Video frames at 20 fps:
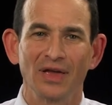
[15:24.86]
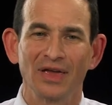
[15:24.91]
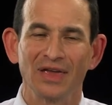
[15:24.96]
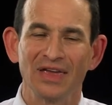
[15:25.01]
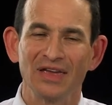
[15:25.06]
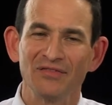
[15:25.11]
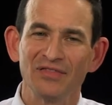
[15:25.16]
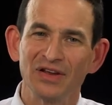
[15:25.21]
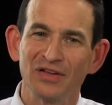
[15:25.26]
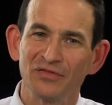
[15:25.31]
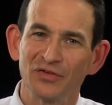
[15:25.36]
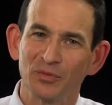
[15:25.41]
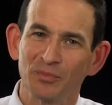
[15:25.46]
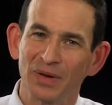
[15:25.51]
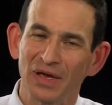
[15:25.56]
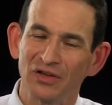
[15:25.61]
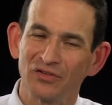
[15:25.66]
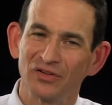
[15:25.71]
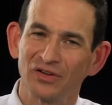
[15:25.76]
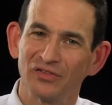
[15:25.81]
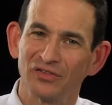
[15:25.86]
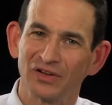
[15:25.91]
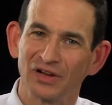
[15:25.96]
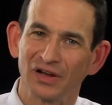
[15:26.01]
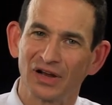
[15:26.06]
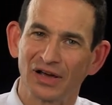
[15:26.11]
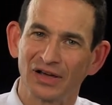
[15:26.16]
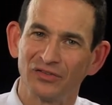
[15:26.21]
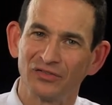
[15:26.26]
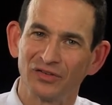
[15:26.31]
Even if your patient is in
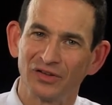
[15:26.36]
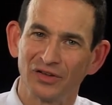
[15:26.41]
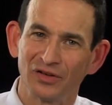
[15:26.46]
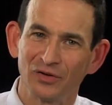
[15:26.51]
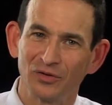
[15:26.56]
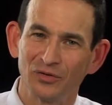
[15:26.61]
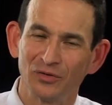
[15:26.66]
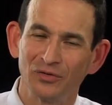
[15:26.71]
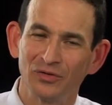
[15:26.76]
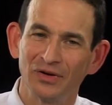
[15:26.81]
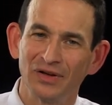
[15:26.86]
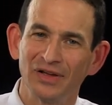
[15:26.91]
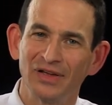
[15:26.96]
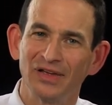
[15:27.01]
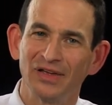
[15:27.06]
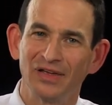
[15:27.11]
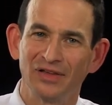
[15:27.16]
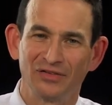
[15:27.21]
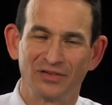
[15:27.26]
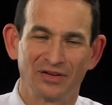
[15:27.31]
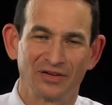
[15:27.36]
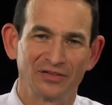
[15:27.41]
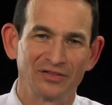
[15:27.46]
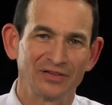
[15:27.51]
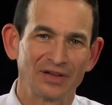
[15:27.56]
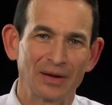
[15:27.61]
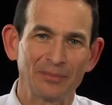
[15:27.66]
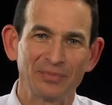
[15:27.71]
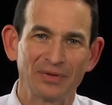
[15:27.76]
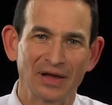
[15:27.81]
an I C U, is in a
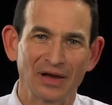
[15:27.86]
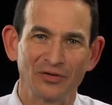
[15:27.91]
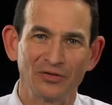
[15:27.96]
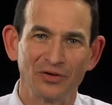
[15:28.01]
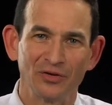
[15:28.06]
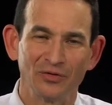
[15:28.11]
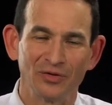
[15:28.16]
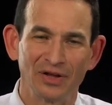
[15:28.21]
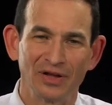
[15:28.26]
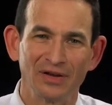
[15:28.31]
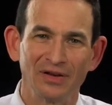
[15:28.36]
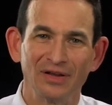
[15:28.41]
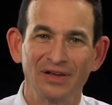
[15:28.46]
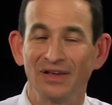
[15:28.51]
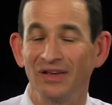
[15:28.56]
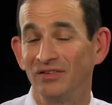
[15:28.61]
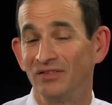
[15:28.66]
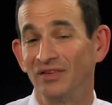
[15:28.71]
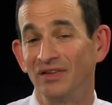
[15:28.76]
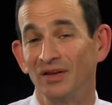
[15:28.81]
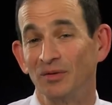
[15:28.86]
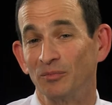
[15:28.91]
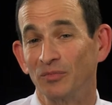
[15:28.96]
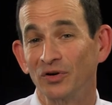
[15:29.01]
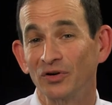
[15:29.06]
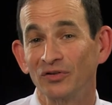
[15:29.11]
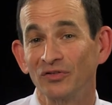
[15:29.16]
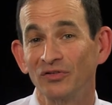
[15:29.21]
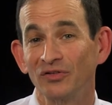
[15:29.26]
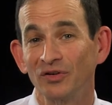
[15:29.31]
step-down unit, is in the
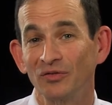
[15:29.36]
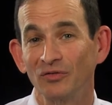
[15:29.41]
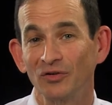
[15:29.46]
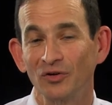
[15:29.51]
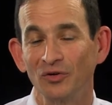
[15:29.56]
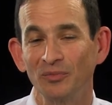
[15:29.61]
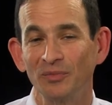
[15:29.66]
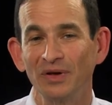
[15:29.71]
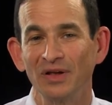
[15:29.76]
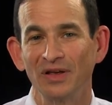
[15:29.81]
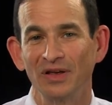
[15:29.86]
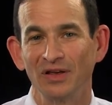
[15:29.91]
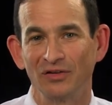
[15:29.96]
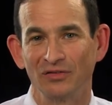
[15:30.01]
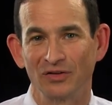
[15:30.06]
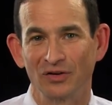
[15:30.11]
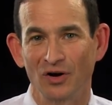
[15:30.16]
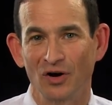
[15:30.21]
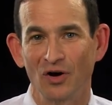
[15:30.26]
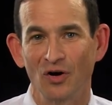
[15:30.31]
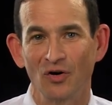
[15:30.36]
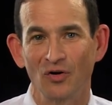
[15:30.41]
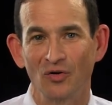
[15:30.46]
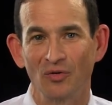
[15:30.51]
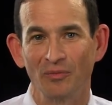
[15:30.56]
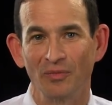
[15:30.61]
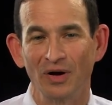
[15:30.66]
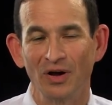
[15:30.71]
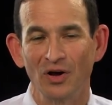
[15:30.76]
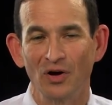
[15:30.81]
emergency room, is at
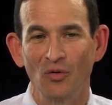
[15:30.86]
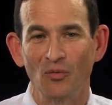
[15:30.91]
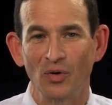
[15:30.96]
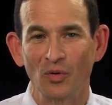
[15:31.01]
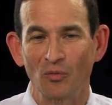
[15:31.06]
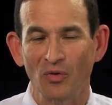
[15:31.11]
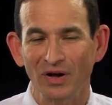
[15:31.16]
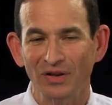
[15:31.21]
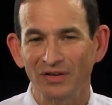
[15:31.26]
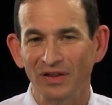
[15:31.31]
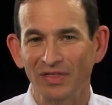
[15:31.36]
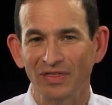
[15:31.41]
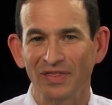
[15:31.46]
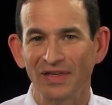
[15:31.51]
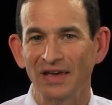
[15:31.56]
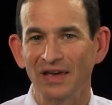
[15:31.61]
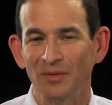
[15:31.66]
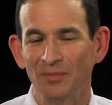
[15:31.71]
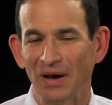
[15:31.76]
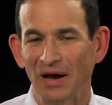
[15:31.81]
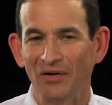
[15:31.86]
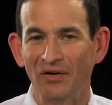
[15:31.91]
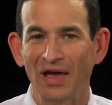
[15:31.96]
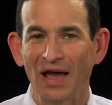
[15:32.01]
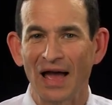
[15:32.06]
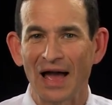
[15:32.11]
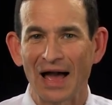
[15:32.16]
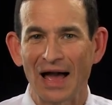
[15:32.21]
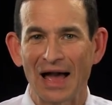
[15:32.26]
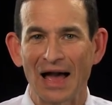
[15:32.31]
home, we want to think about
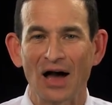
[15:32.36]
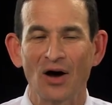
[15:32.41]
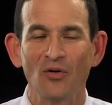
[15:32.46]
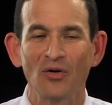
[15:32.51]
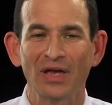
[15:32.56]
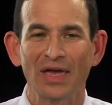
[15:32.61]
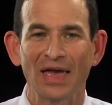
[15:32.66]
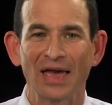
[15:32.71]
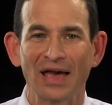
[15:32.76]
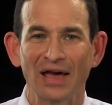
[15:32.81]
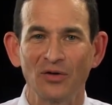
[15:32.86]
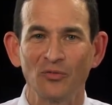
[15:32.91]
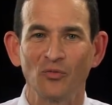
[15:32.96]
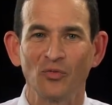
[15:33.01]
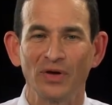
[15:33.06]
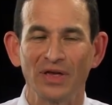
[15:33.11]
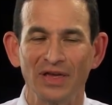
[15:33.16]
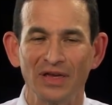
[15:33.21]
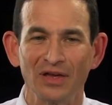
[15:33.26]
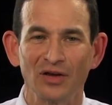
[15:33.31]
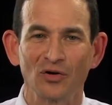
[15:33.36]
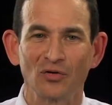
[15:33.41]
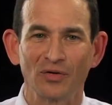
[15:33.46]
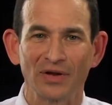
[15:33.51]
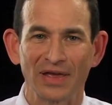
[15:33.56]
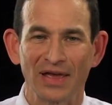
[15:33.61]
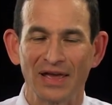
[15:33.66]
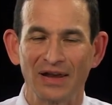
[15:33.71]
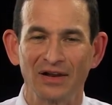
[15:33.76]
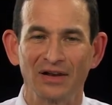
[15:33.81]
how can we
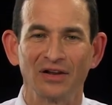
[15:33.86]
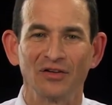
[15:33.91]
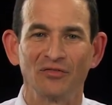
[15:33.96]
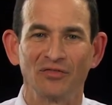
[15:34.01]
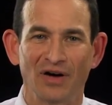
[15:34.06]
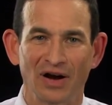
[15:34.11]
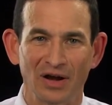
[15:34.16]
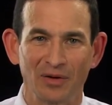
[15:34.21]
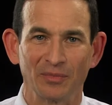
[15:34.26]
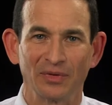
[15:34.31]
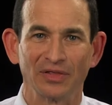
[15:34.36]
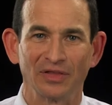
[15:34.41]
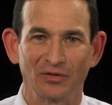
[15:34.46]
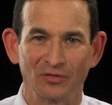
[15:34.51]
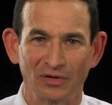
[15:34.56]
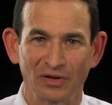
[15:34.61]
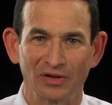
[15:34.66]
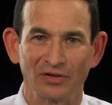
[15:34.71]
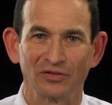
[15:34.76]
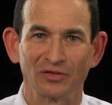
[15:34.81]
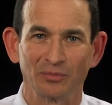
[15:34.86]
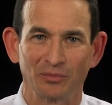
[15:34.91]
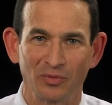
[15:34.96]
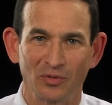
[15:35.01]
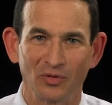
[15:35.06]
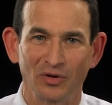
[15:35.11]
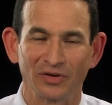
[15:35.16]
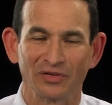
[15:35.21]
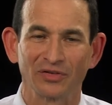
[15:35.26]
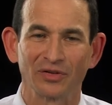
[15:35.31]
create an environment that really
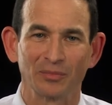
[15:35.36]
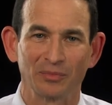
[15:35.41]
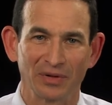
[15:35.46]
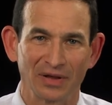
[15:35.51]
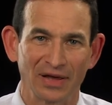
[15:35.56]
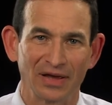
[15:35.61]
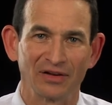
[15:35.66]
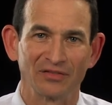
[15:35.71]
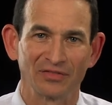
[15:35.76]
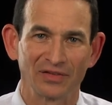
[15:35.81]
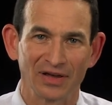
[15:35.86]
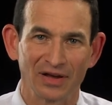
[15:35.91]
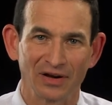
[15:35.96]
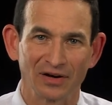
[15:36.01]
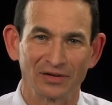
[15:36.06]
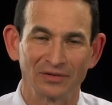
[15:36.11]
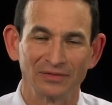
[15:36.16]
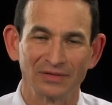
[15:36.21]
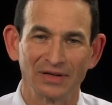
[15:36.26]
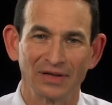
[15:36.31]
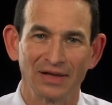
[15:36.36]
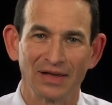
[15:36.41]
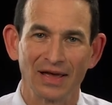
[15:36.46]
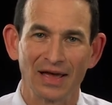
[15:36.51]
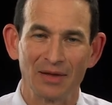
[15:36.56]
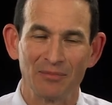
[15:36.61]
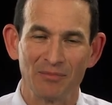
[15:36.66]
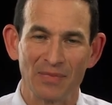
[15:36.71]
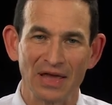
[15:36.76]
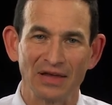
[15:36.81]
supports the plan of care
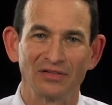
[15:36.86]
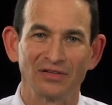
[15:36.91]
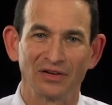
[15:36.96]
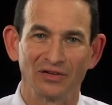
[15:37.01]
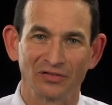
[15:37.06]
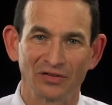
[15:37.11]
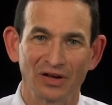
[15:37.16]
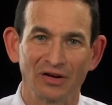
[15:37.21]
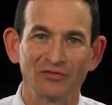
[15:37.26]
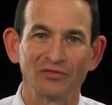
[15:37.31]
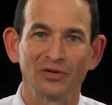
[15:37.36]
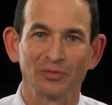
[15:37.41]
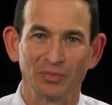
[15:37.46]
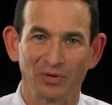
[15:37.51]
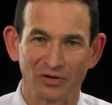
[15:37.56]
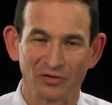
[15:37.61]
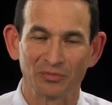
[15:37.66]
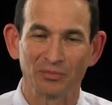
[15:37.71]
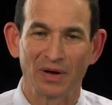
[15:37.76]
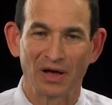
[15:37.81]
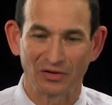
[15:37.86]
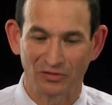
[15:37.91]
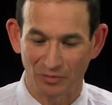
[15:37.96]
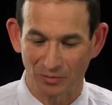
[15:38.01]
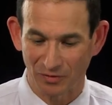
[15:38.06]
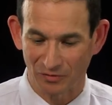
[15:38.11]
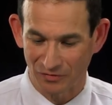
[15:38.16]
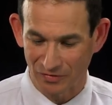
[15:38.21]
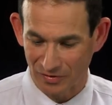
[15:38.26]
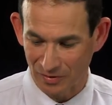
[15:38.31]
and makes it as comfortable as
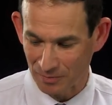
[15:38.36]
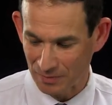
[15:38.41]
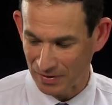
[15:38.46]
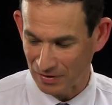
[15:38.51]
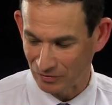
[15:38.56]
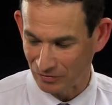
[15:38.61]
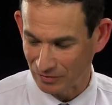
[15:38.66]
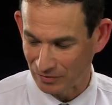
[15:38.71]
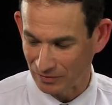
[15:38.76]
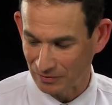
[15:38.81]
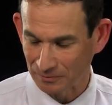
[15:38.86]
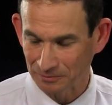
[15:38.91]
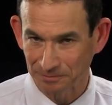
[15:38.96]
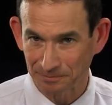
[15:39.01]
possible for the patient.